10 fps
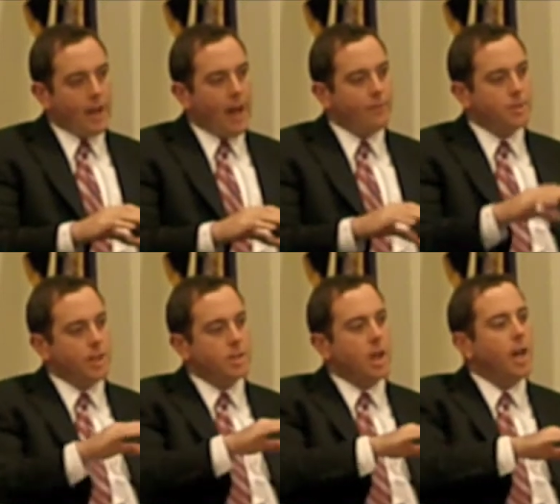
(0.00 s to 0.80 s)
that we have
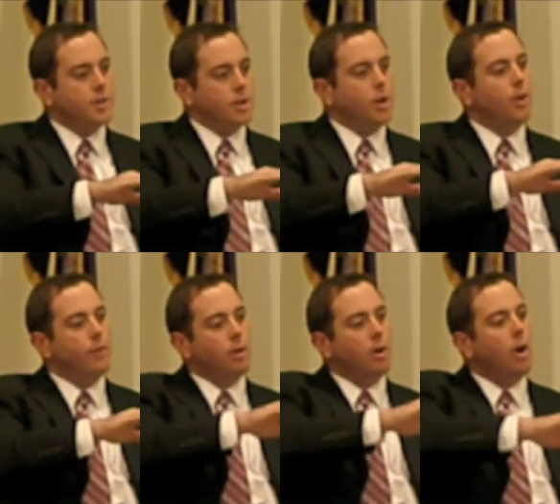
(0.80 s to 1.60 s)
stays constant
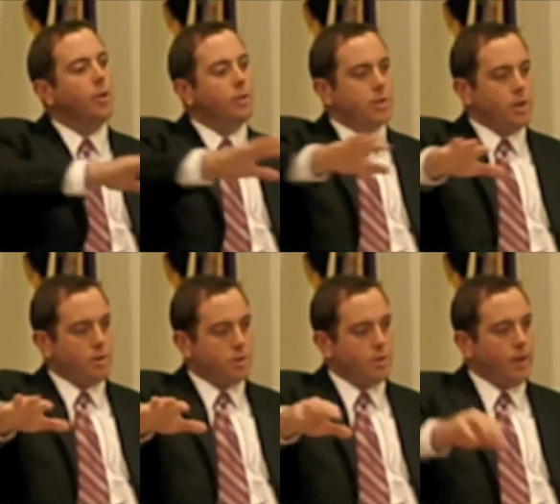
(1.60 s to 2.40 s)
over all those years,